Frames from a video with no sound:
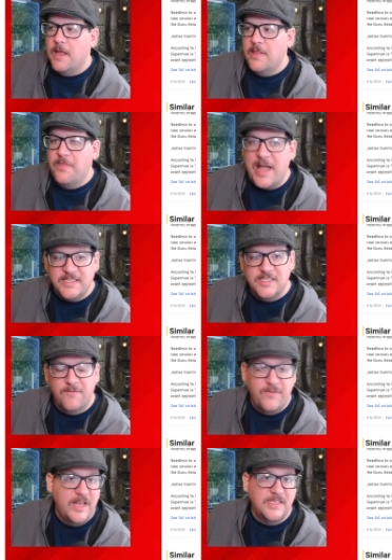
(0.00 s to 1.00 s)
That's the
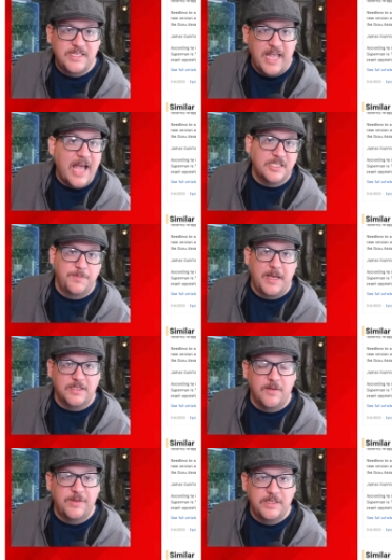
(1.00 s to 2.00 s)
fantasy
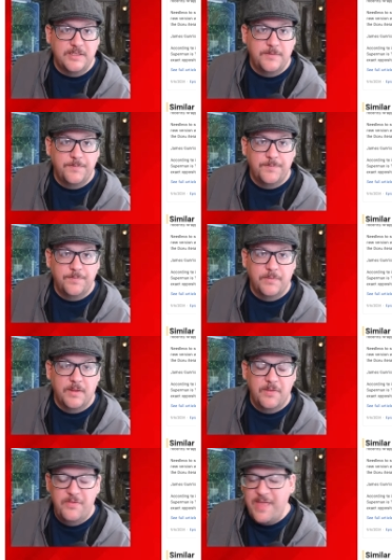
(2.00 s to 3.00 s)
aspect of it.
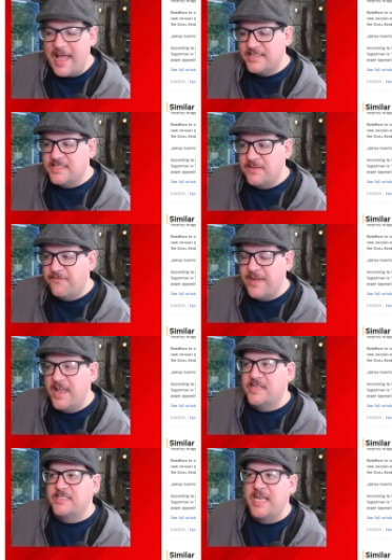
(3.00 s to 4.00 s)
That's the
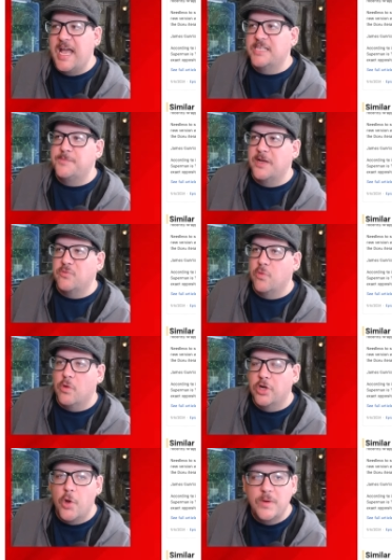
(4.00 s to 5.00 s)
fantasy aspect where
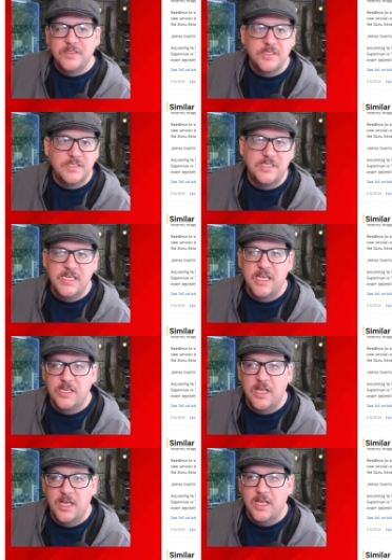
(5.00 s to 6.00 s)
we're going to
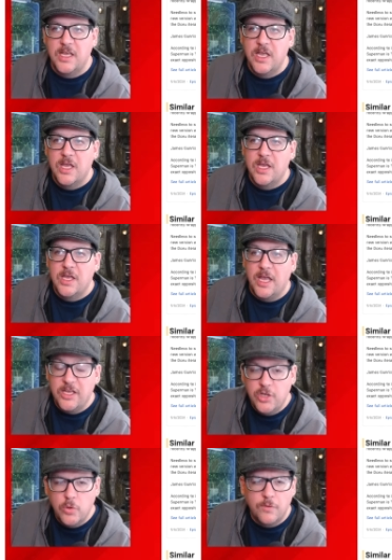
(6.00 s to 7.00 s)
see a, a, a
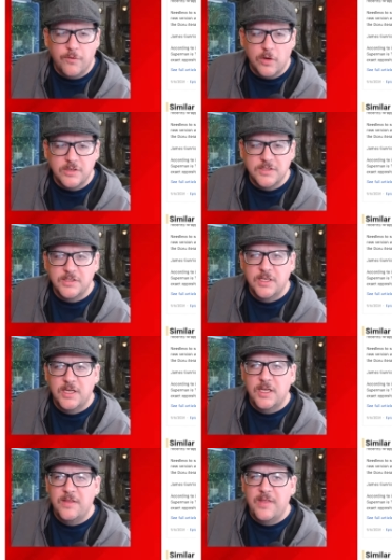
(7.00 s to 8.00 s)
universe
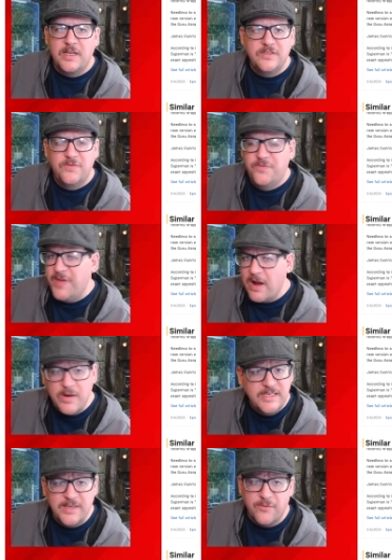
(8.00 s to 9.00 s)
that is
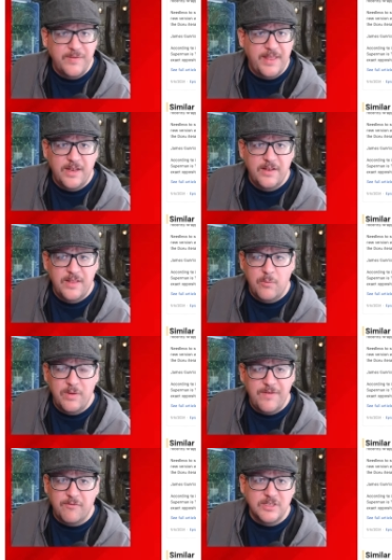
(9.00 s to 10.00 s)
very different than, than
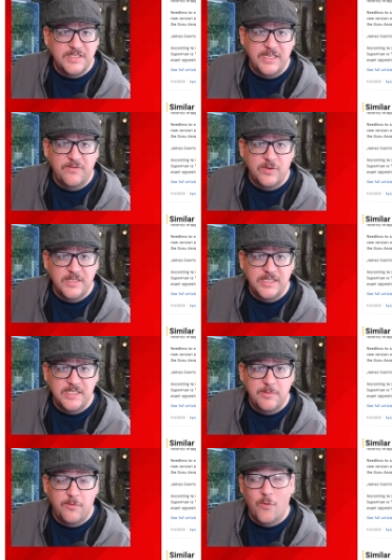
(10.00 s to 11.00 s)
we've ever seen for
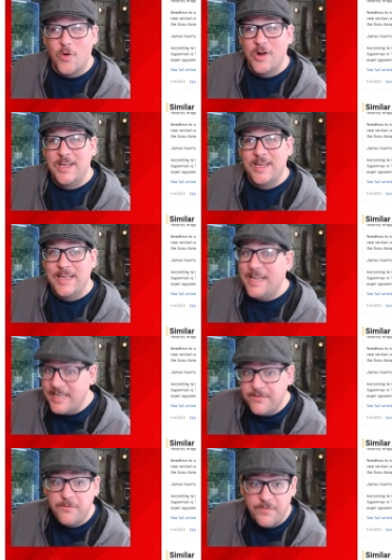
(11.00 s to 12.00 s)
DC before, and
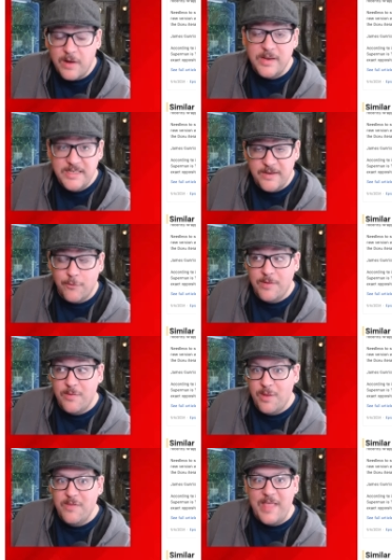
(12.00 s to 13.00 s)
even very different
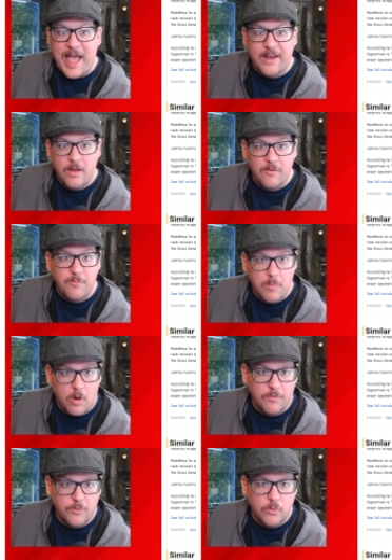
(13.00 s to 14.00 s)
than that of
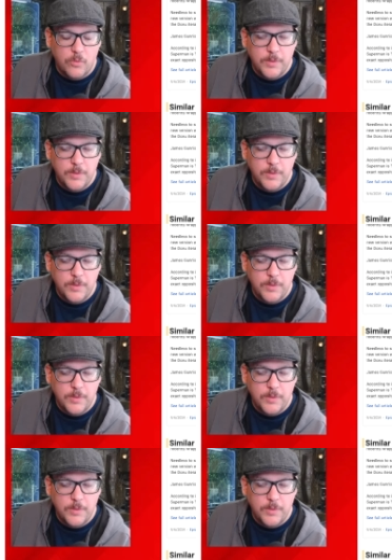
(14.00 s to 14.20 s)
Marvel.